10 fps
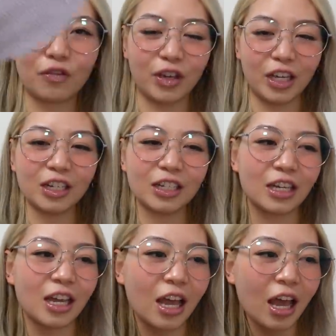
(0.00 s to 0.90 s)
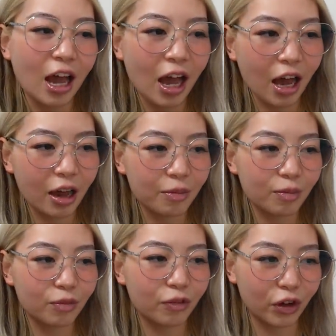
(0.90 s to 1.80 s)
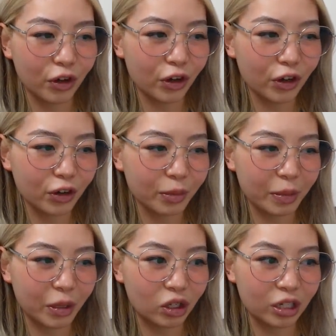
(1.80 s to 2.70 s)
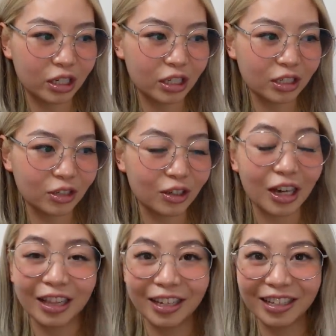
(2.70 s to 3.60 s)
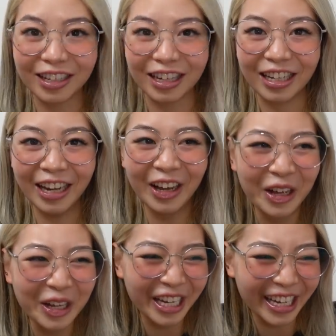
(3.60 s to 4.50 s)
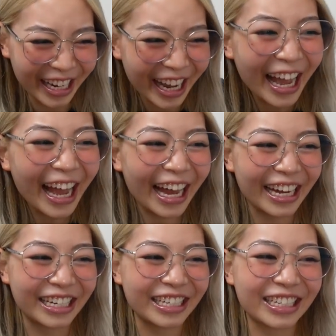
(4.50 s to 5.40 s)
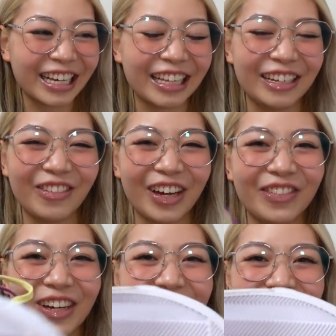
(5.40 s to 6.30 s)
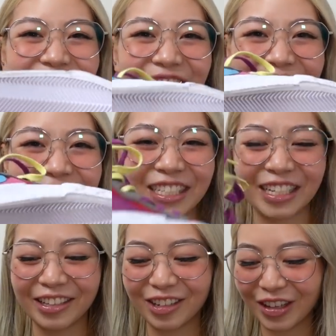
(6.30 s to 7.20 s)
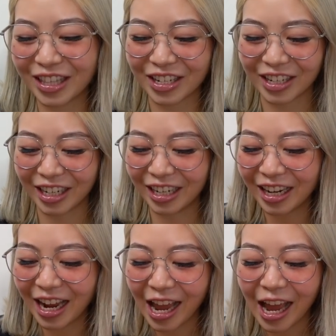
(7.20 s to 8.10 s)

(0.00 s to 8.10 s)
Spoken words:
feet photo on my balcony, so clearly I need to clean my balcony because it's a little bit dirty.